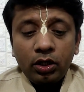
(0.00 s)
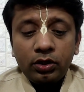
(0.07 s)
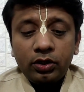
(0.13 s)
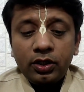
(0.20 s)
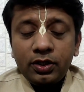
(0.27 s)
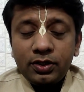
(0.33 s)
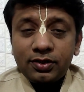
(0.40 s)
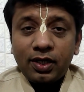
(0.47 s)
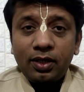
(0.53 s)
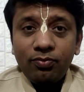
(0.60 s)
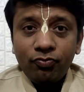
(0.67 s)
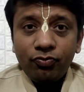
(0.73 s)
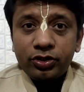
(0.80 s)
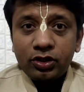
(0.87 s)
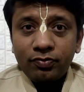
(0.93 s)
this
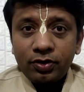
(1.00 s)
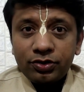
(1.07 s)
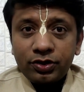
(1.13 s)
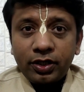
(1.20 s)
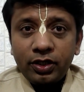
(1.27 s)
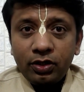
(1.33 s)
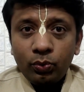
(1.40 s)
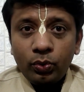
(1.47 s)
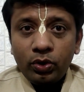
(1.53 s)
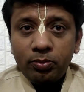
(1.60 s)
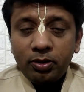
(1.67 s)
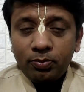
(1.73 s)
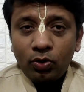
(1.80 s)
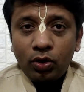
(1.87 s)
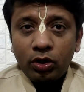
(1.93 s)
time, whichever child will be
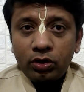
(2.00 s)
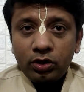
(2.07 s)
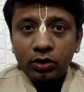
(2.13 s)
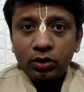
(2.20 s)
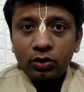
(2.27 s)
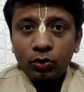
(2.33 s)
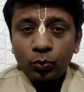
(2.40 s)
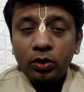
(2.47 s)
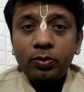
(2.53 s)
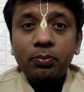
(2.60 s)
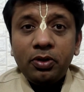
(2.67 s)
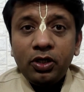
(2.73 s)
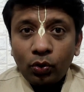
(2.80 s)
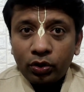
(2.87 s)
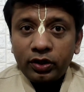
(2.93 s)
born will be
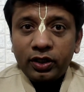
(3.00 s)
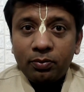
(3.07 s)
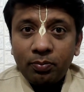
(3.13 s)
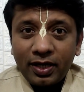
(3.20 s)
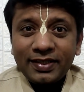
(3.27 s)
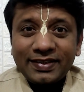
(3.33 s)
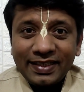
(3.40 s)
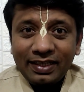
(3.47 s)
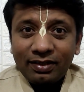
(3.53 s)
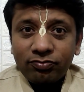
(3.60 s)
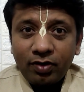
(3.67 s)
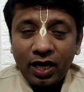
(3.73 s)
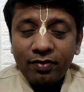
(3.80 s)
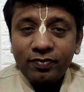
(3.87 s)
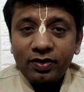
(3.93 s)
me only, myself.
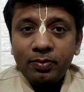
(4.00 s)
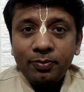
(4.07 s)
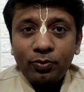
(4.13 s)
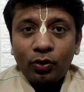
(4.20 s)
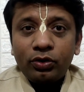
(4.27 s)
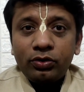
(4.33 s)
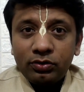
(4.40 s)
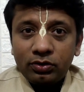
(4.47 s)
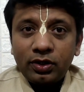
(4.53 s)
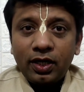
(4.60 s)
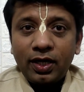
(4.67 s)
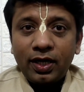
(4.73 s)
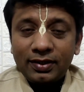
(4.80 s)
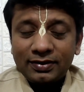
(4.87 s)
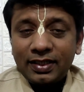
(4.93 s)
I will be born
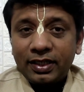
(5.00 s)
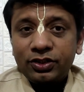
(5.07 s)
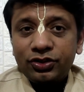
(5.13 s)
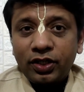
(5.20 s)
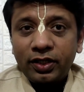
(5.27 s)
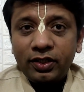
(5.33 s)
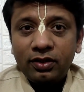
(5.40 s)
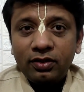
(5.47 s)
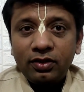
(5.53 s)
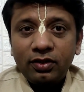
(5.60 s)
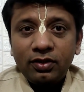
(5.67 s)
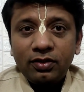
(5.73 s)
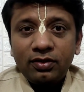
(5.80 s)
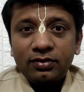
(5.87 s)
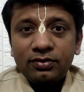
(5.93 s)
as that
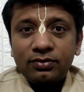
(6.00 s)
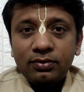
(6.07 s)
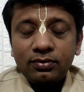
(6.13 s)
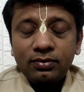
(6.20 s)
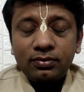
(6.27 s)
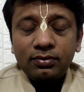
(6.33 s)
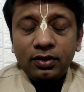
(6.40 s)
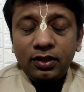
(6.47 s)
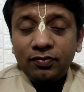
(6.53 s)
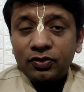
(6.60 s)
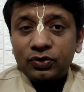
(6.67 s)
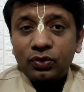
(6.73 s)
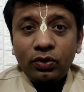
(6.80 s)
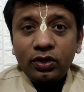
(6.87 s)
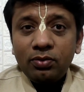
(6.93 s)
child. So he
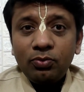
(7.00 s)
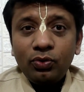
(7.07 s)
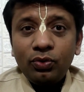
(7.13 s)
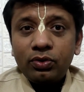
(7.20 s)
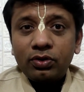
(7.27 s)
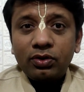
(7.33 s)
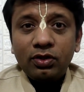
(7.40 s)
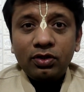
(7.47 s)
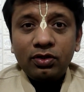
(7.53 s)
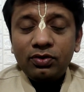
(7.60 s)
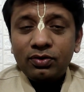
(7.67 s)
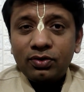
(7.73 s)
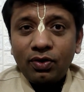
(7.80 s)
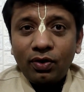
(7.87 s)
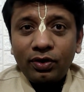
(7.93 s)
was all the more
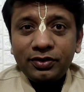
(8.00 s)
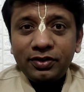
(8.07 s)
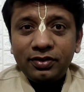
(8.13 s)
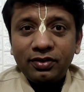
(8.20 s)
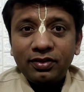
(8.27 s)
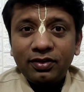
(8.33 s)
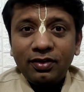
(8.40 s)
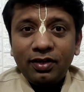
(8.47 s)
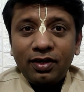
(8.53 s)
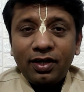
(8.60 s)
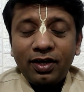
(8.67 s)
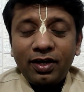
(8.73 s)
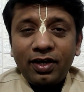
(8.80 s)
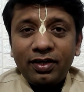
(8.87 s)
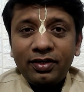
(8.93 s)
cautioned
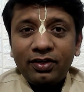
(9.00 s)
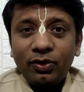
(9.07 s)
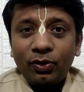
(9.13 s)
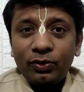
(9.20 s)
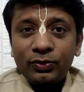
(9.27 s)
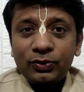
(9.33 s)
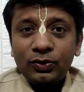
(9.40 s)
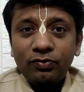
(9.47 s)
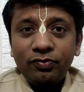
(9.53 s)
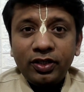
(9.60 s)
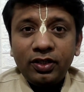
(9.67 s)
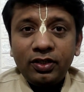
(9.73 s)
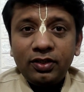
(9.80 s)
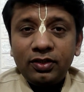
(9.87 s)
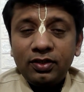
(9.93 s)
and also
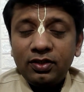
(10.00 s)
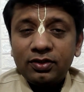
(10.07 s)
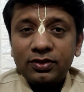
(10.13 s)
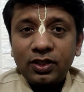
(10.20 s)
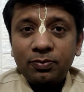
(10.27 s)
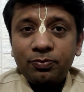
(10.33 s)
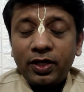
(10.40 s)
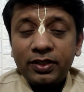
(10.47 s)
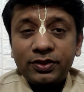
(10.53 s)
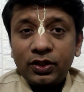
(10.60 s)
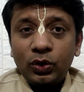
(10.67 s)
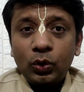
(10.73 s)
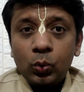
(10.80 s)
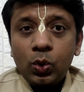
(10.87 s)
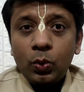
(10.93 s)
very surprised
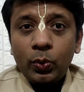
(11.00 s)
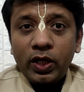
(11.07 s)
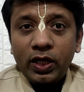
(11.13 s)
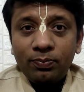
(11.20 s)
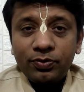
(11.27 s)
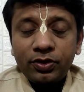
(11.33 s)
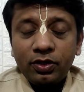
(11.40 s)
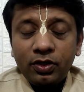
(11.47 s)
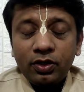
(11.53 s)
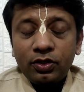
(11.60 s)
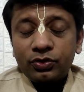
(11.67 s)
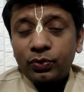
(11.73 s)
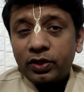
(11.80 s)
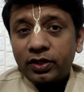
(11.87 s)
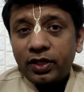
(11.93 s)
and overwhelmed.
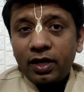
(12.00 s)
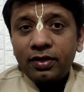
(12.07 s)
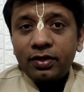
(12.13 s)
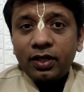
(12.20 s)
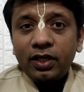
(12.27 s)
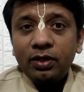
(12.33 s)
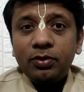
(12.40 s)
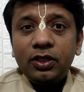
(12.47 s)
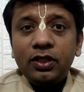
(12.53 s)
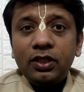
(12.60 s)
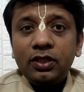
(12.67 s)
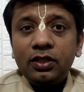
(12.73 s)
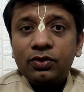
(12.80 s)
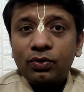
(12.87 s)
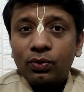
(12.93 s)
So at that time
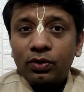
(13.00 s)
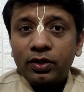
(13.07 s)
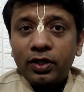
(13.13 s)
he told